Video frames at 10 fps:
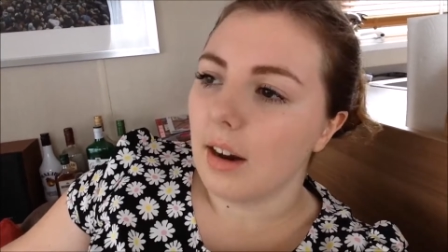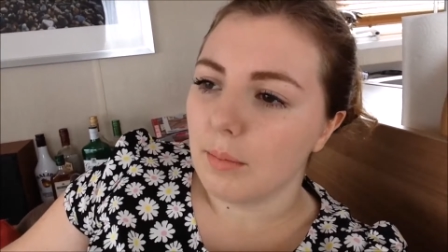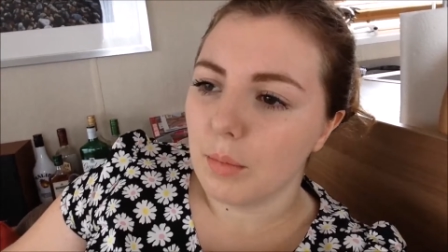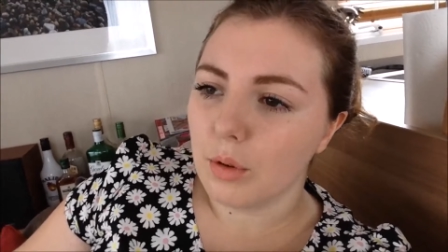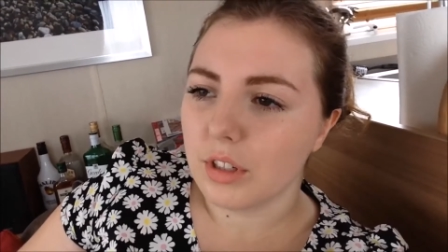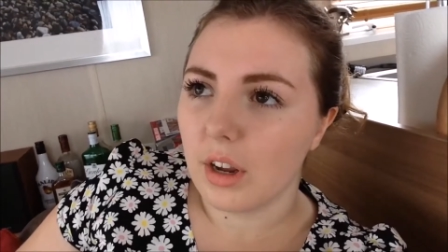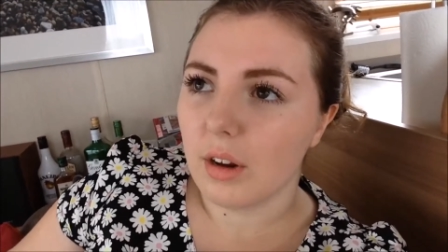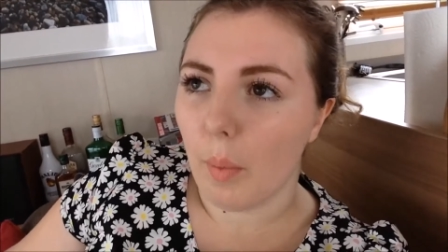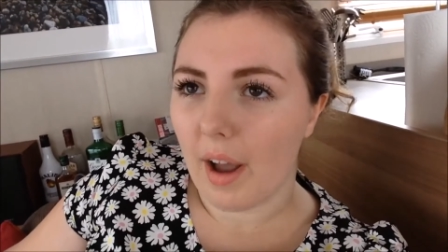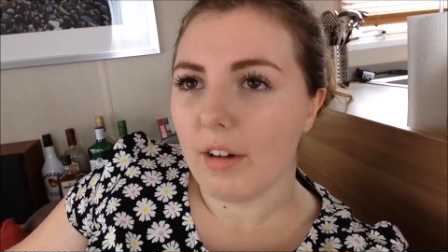But, um,
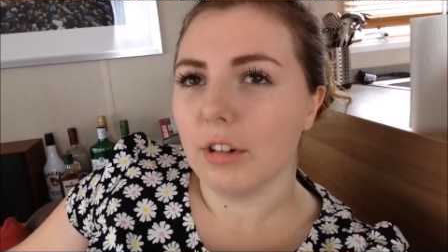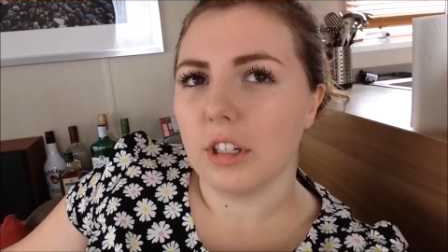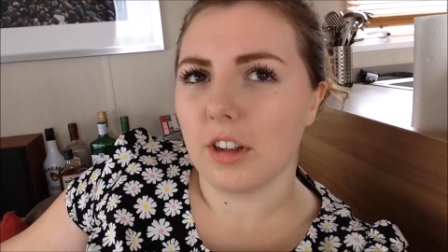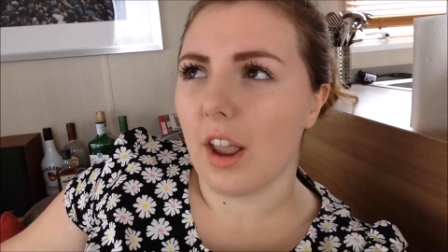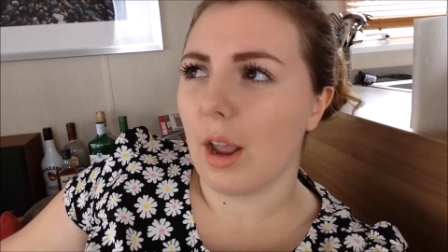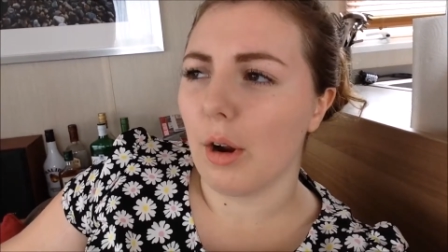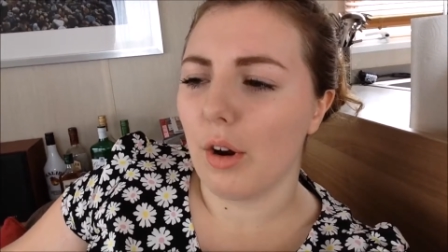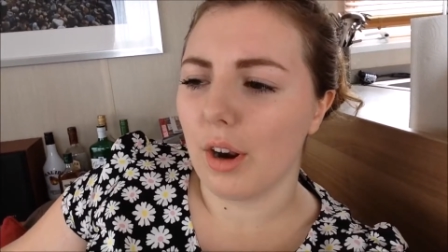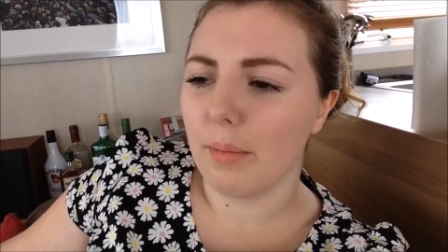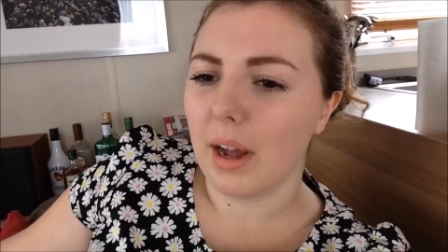also, what else is going
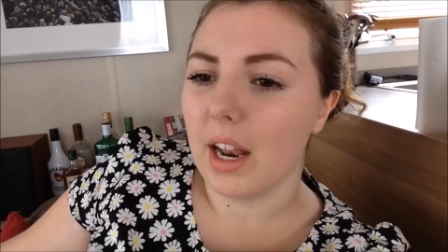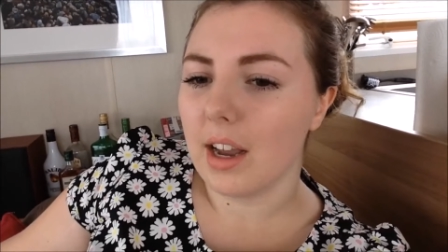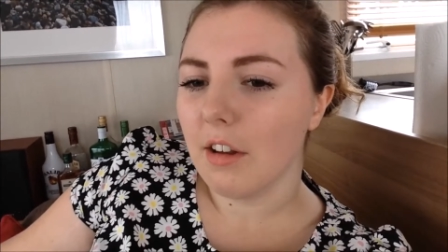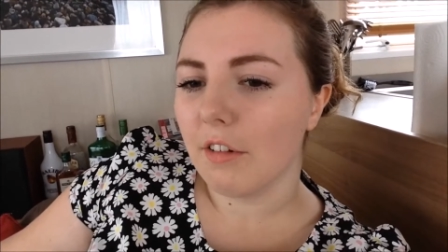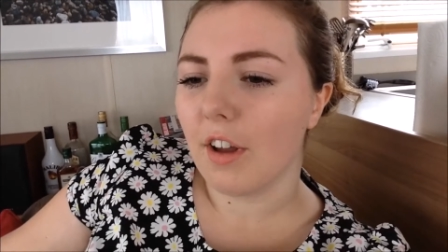on in my life?